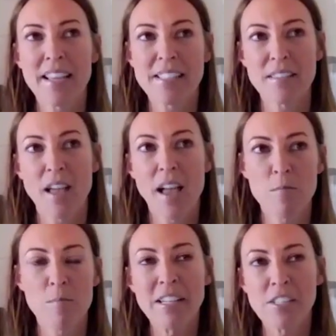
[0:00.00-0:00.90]
I guess I
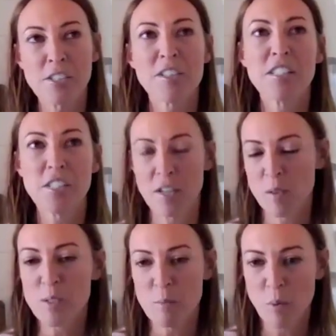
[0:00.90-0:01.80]
made sure to share
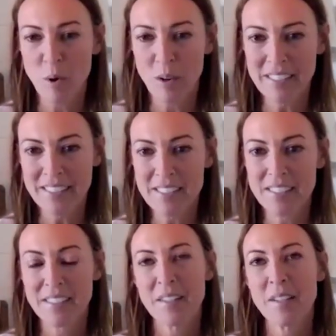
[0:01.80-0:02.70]
those
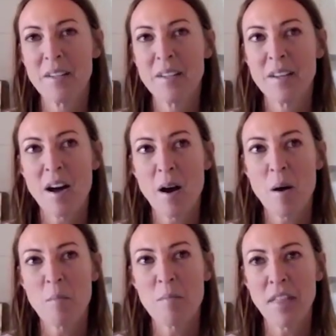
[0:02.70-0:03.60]
important
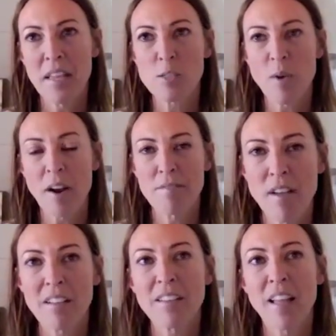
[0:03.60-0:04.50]
things
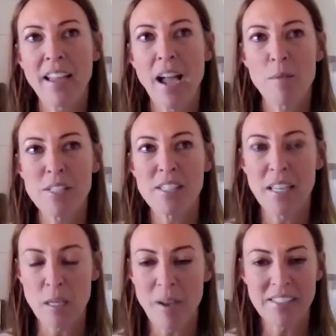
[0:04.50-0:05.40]
felt like I was
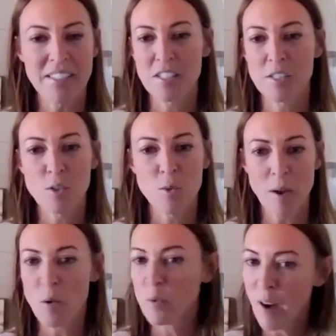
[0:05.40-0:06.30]
getting messages through
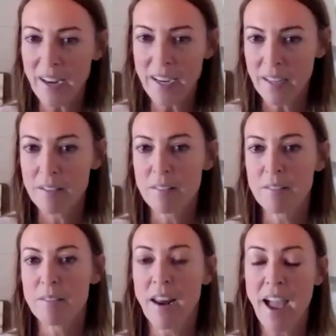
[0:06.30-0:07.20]
my own writing.
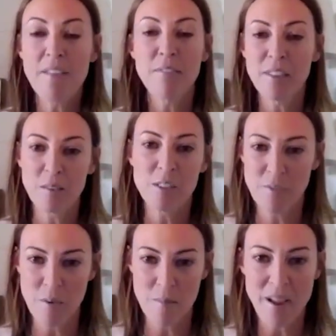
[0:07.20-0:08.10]
And I feel it
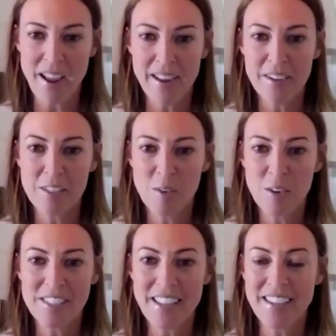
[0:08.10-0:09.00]
was from my higher
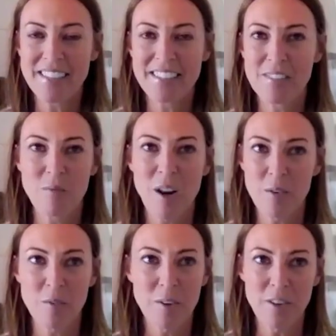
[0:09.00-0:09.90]
source, because when I
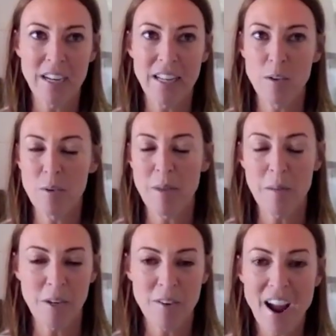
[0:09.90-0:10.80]
would reread it, it would
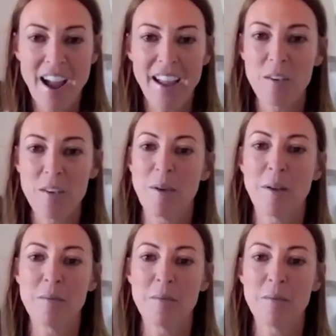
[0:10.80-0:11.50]
make me cry.